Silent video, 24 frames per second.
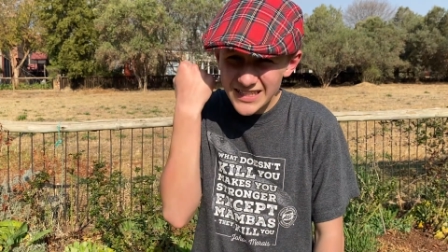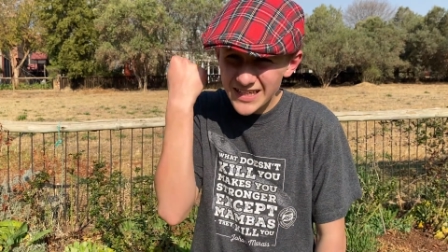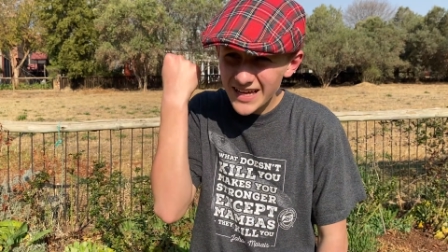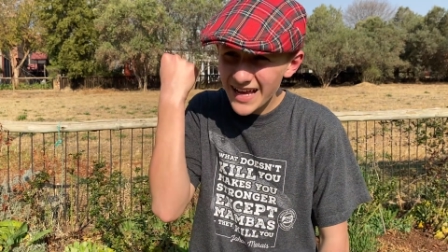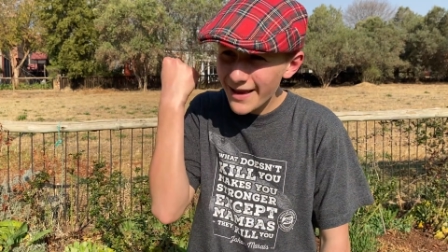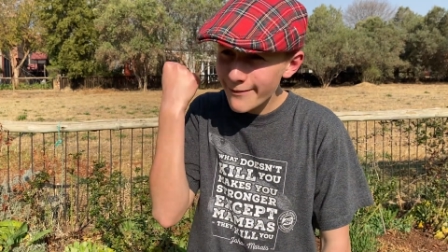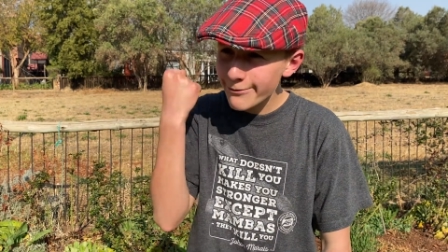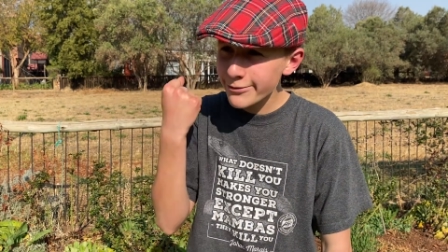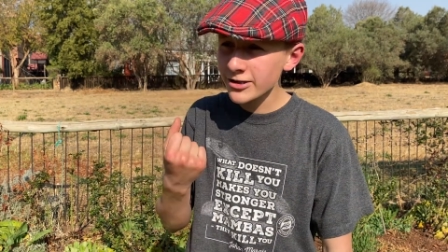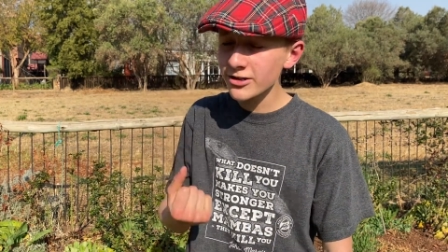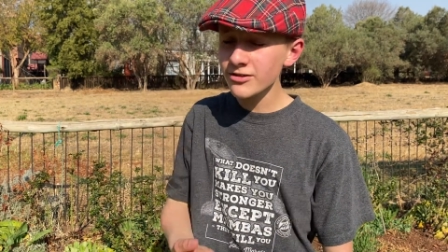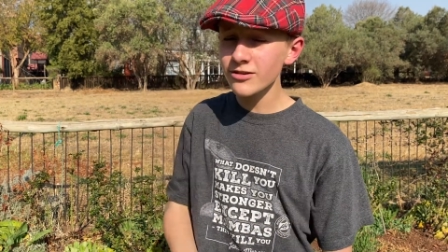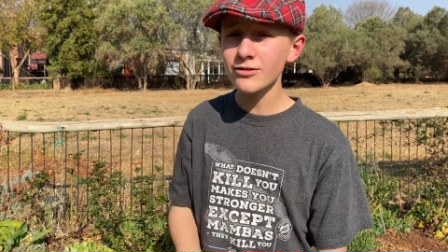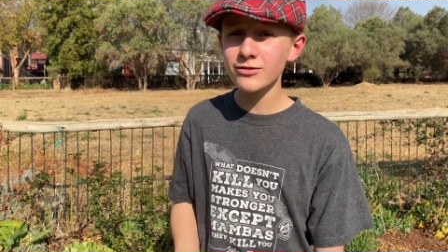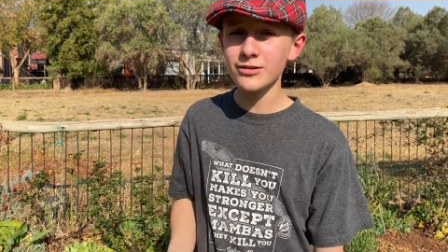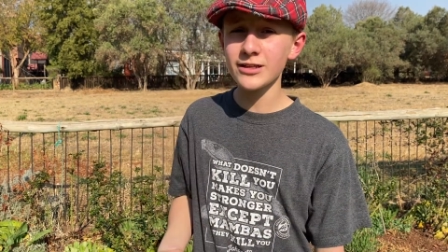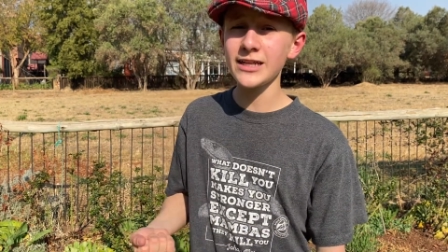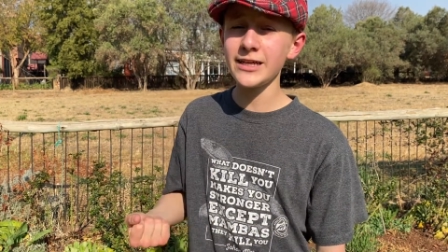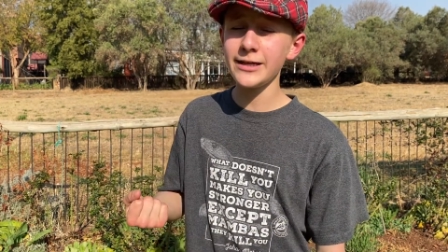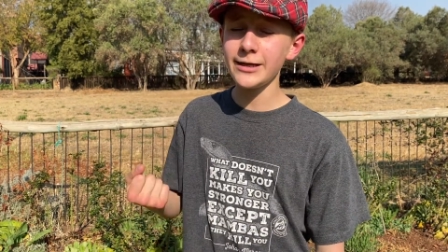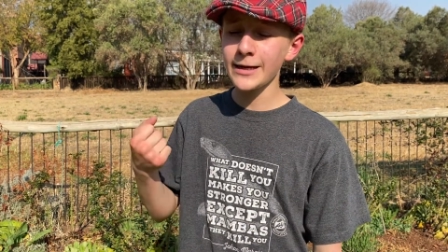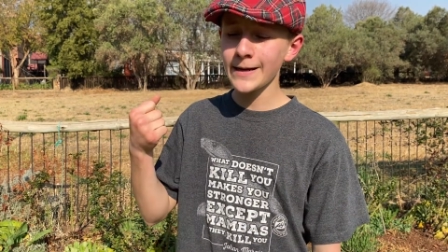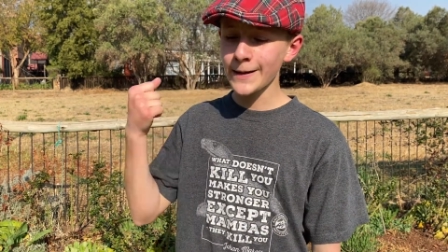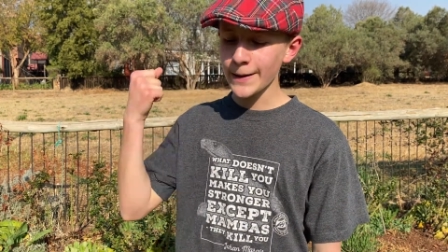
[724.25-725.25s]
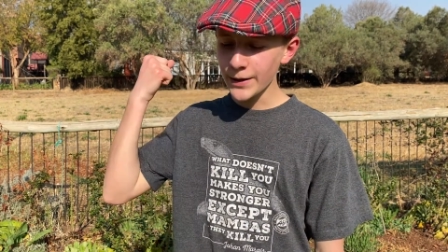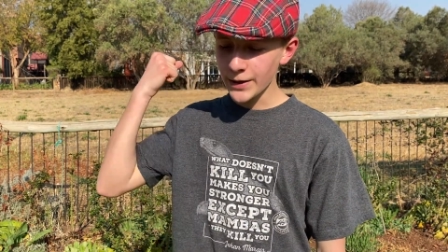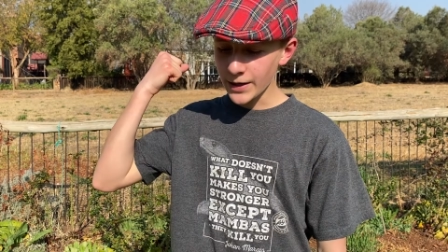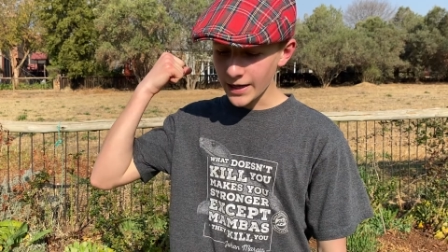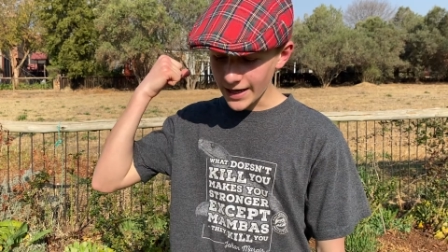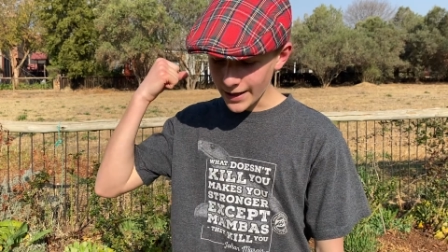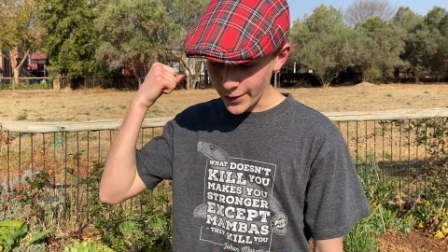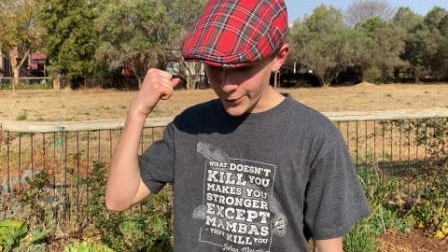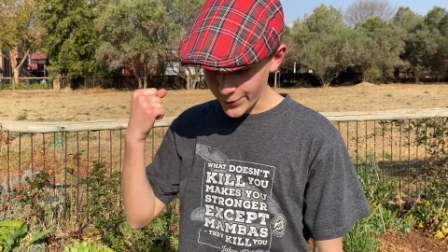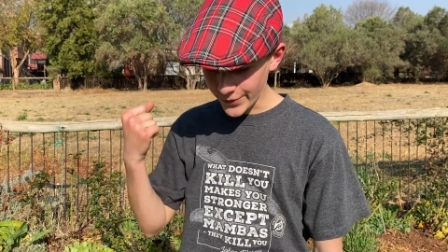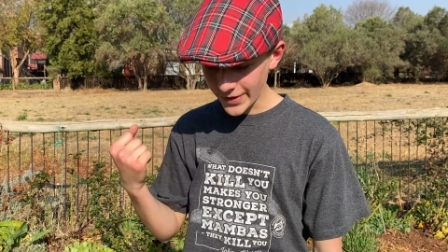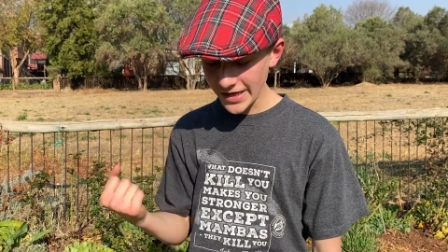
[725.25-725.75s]
absolutely
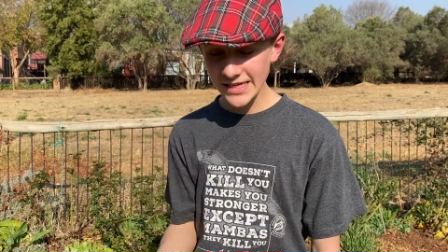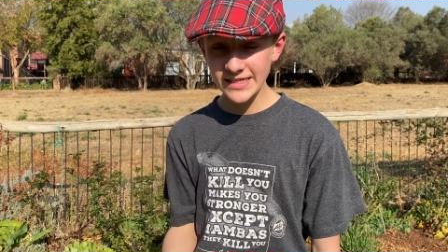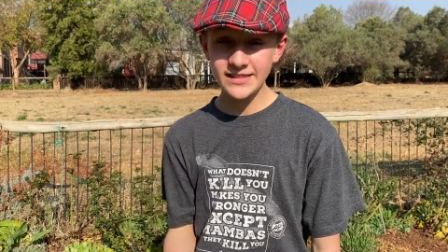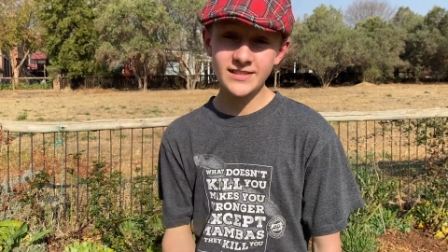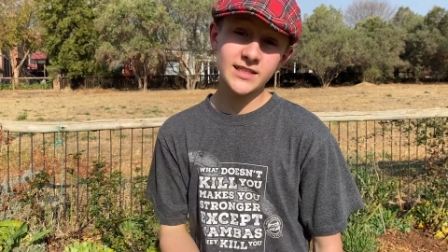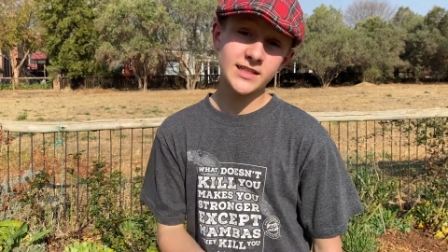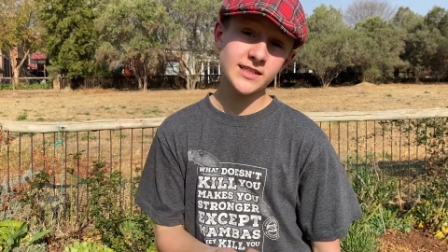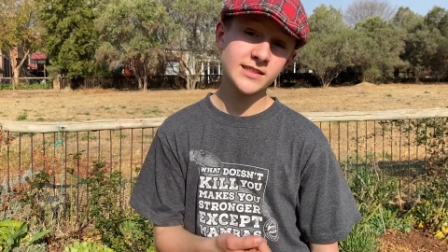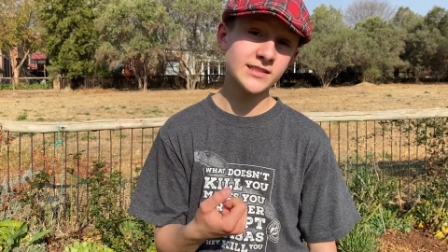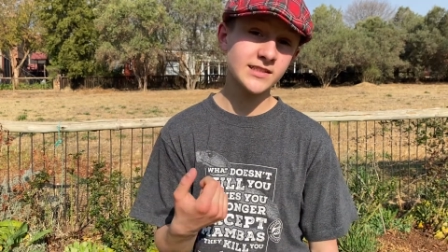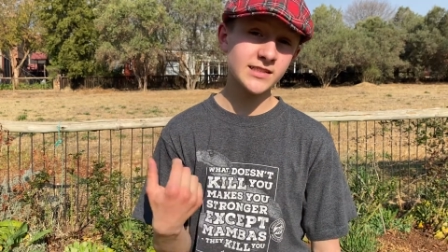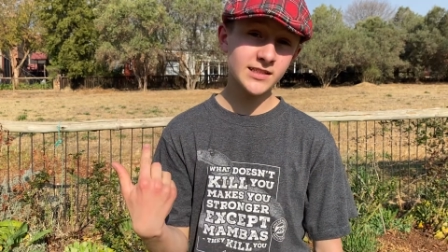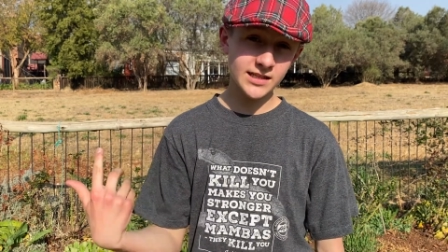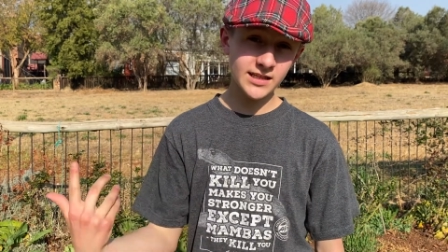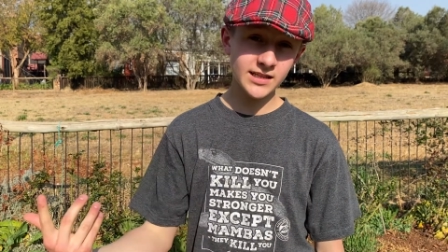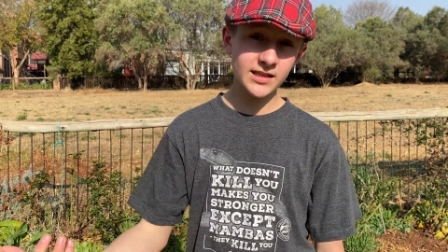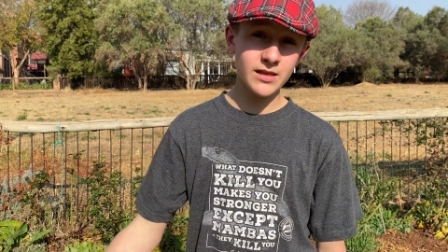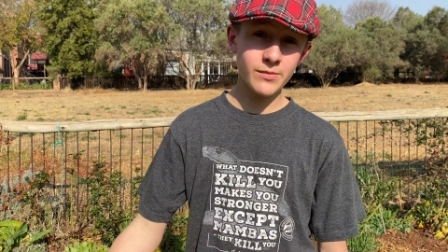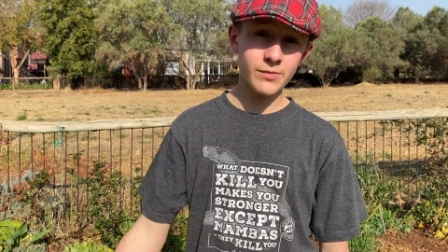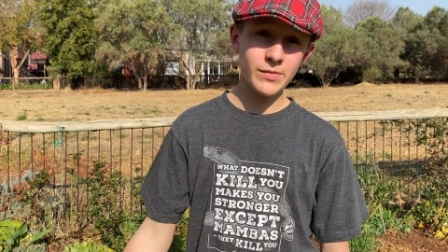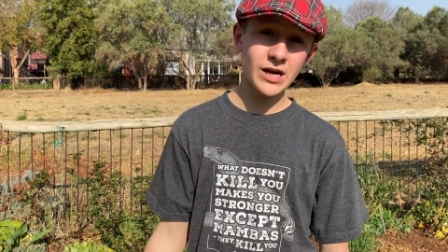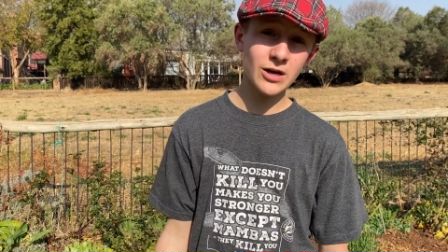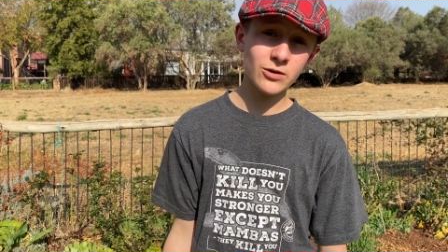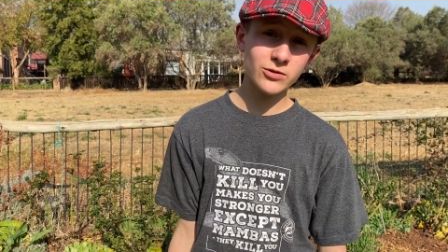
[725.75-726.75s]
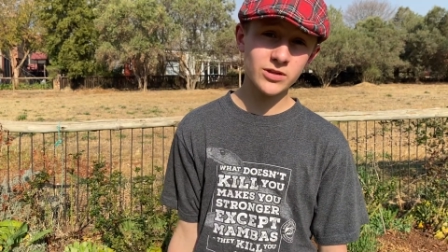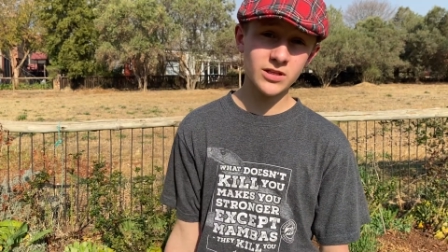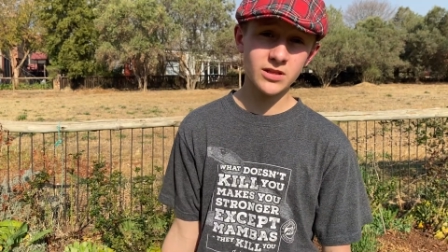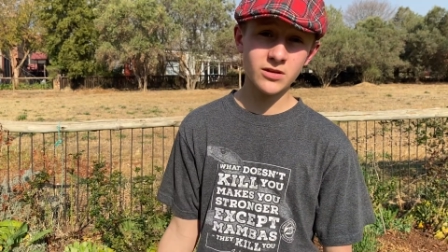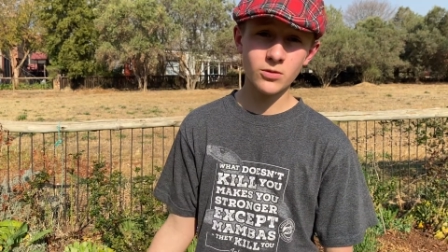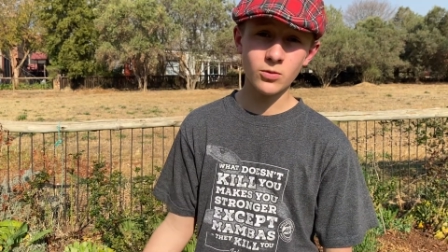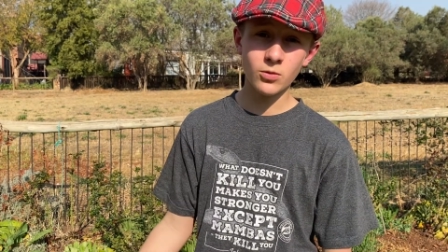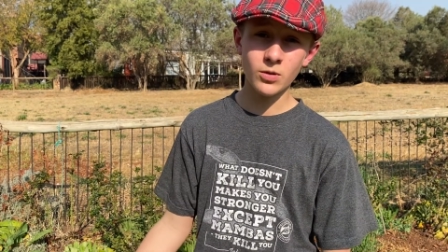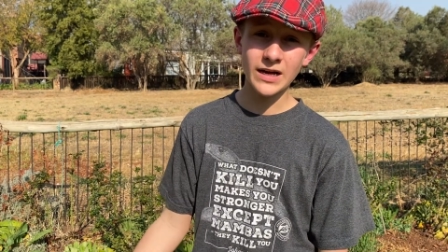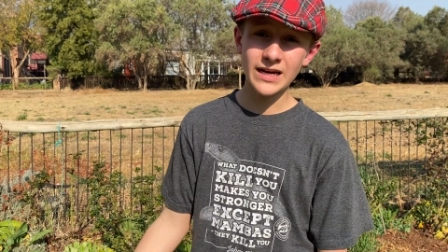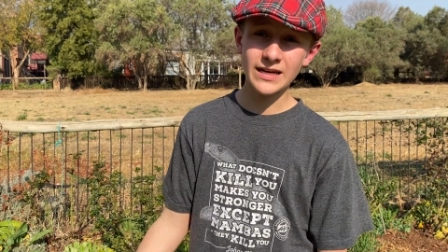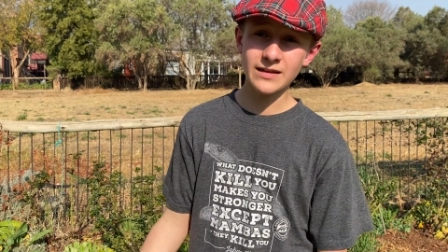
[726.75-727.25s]
amazing seeing them out in
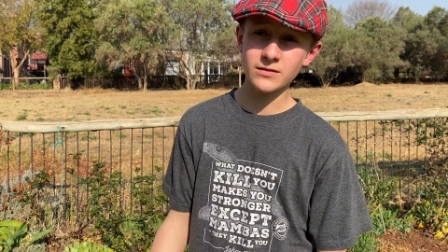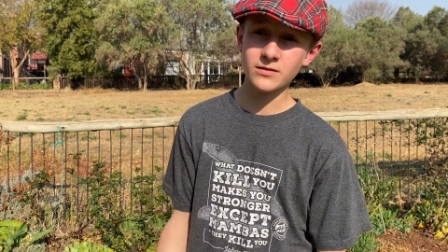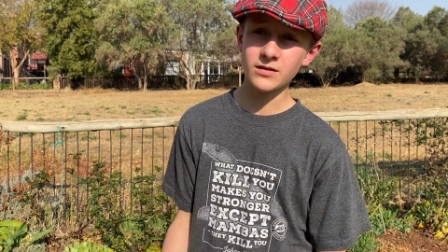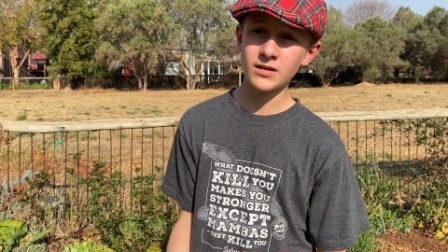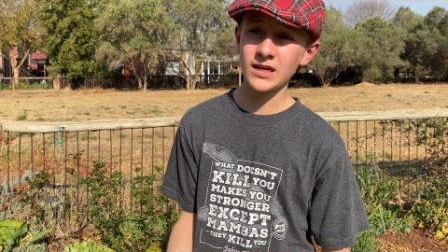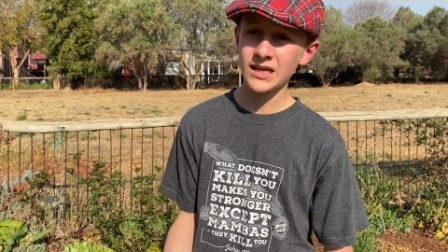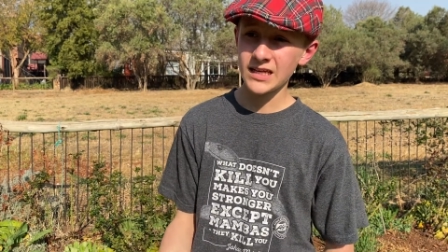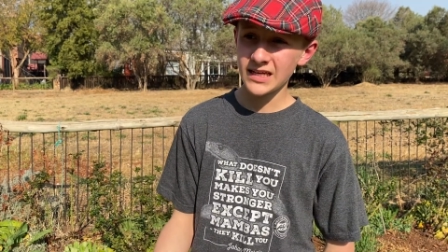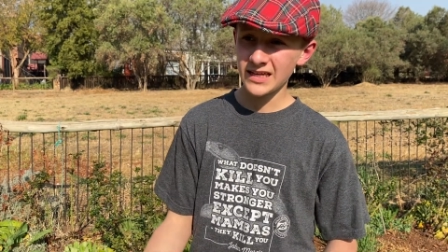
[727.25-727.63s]
the wild.